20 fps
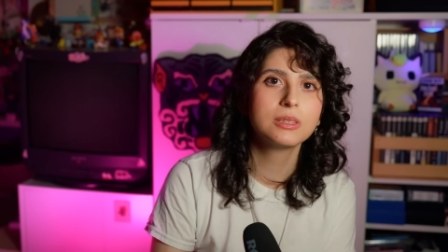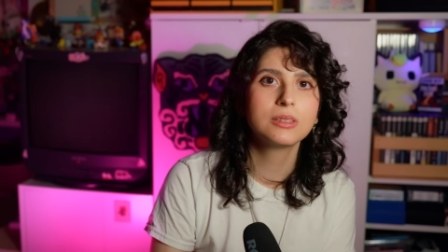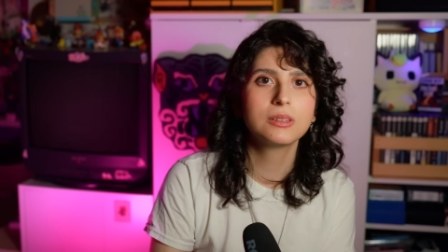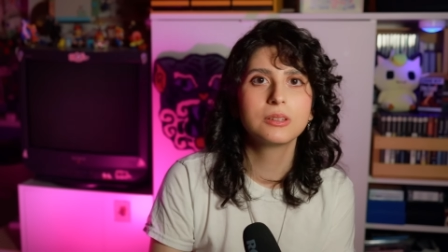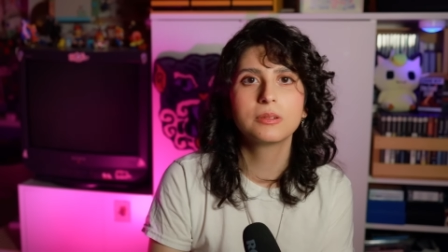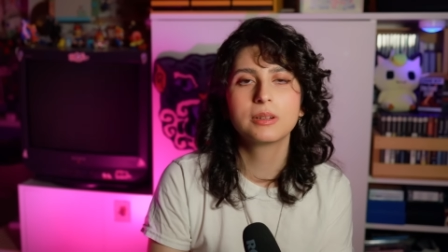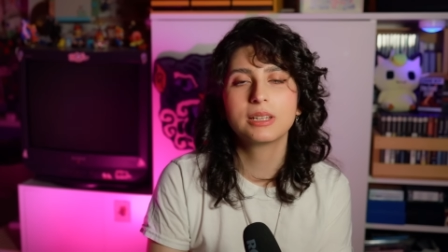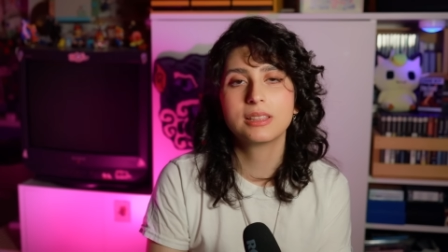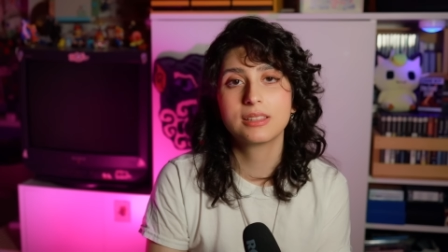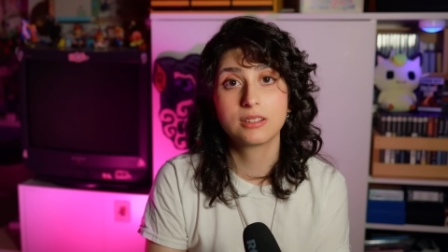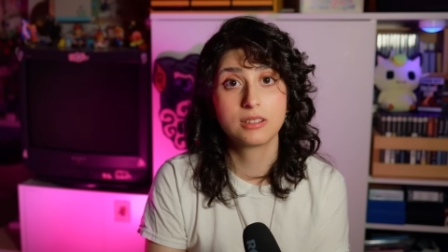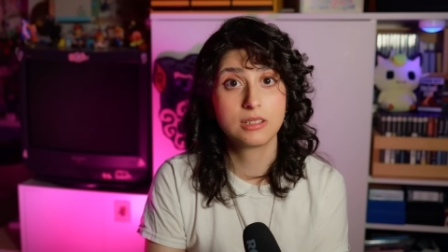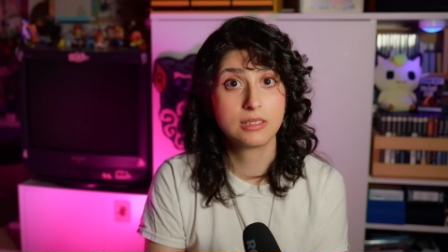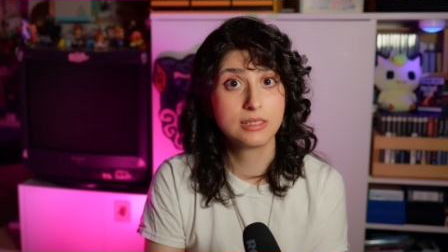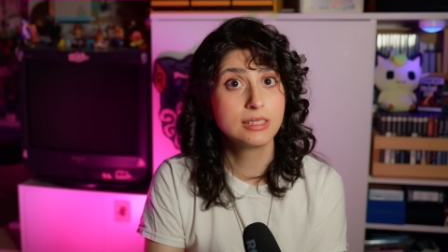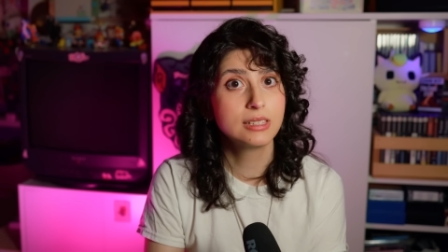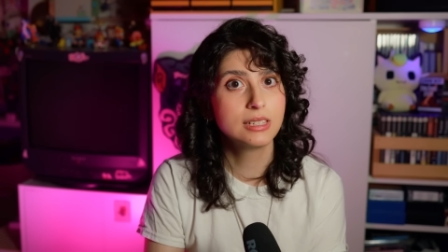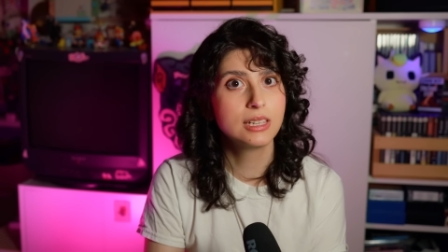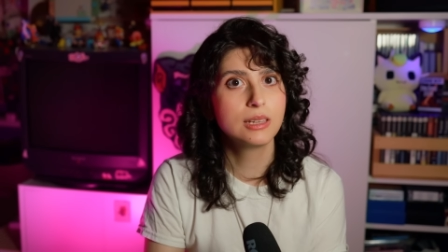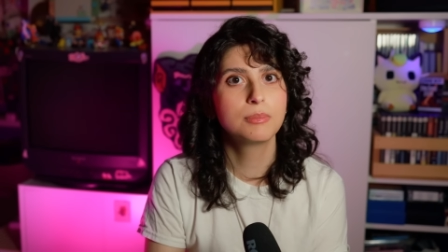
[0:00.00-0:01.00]
you and they're
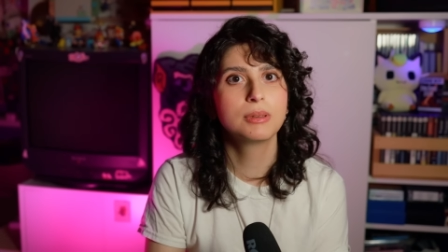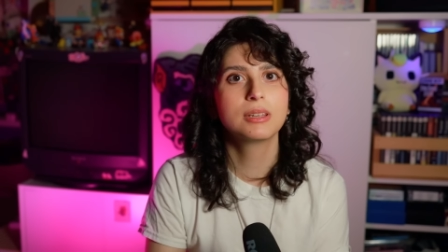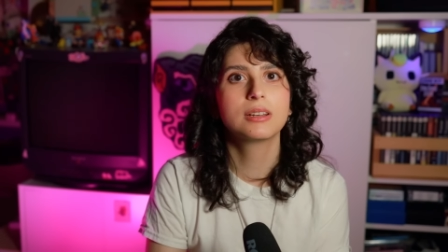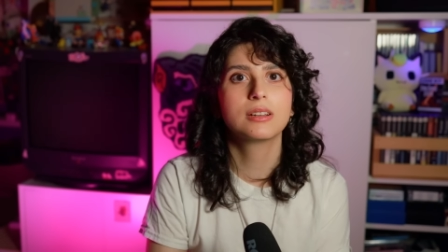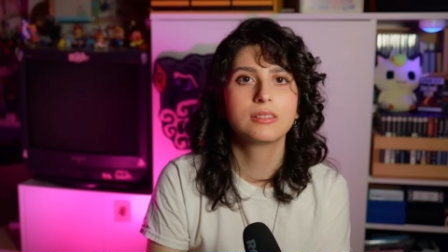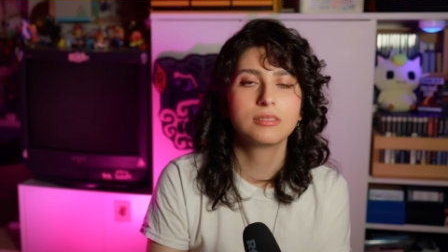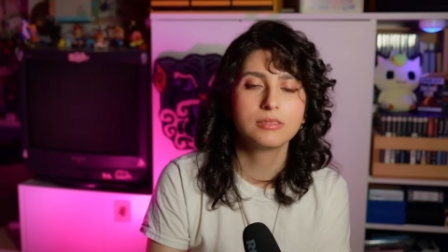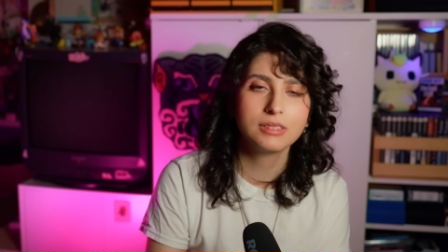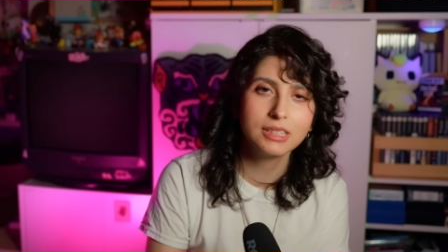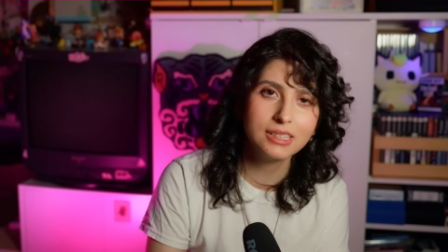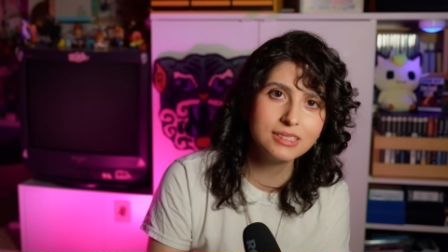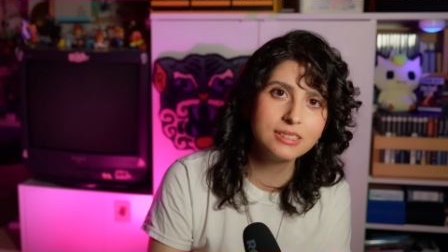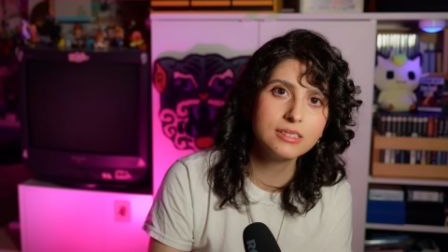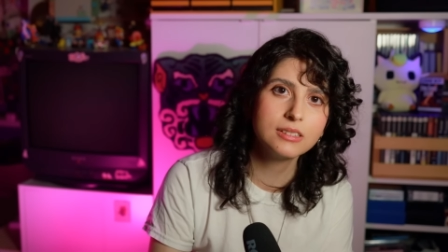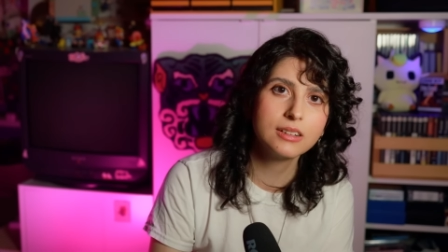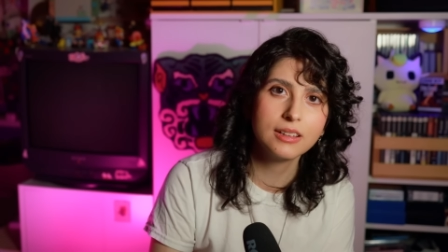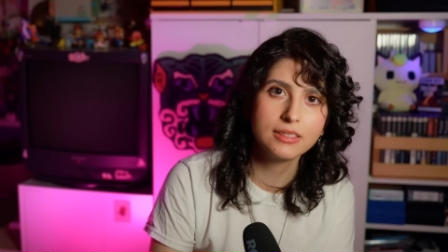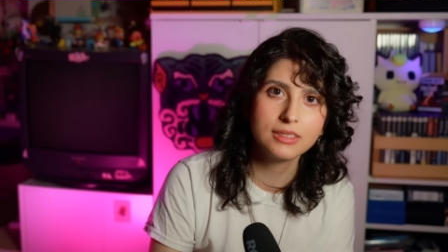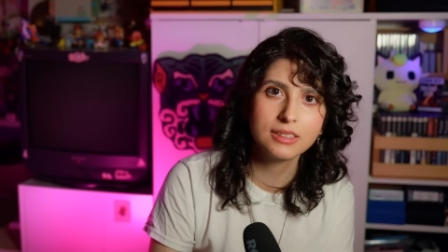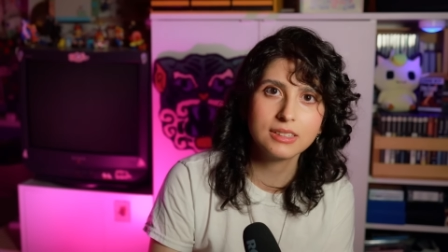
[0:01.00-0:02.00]
asleep, you know, you
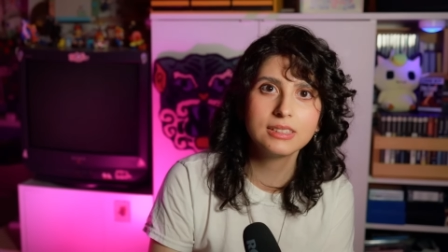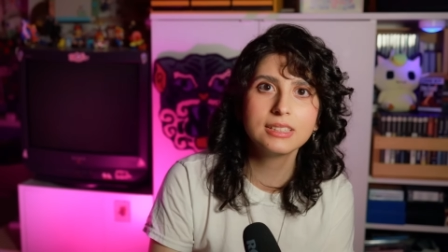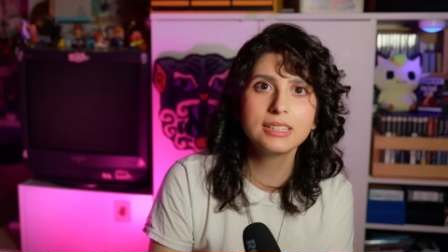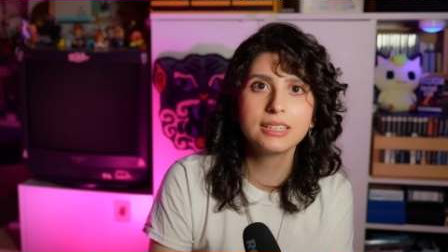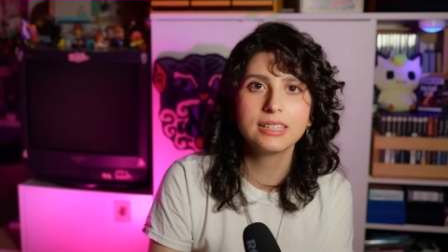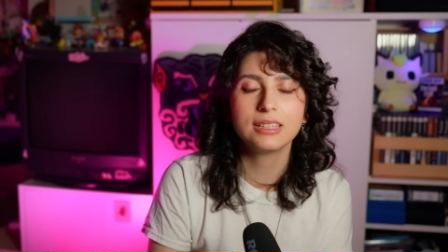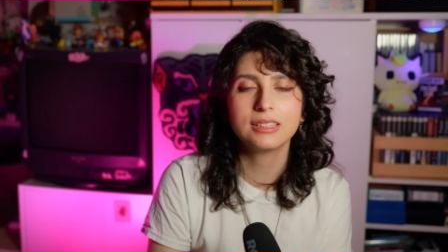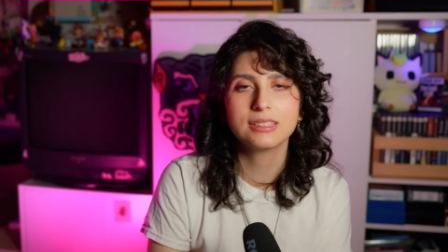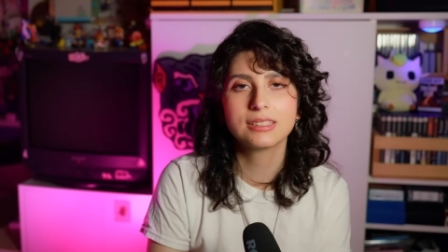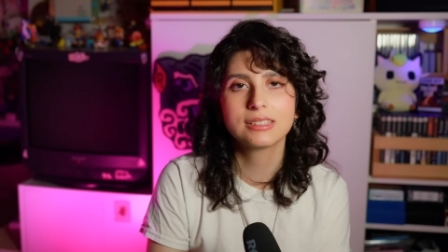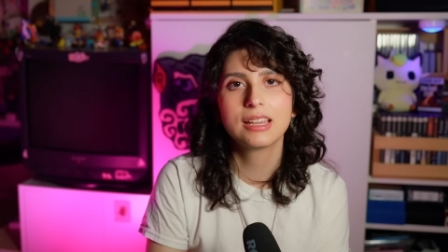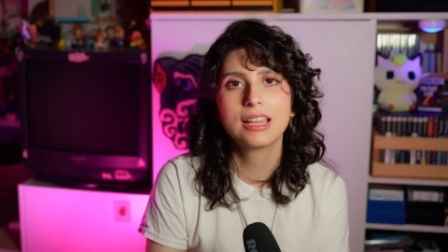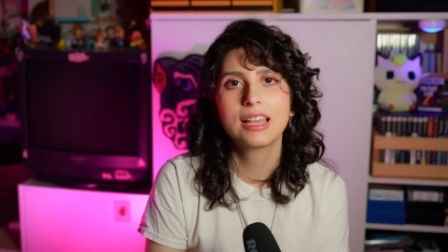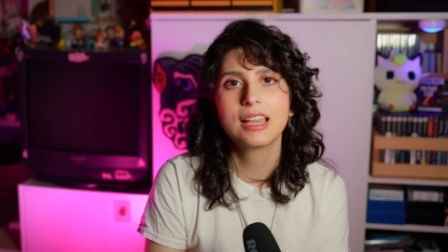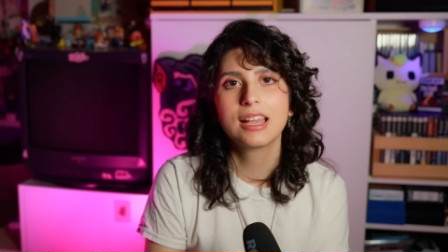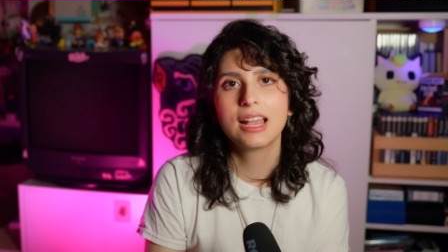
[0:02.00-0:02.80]
still got the clickies.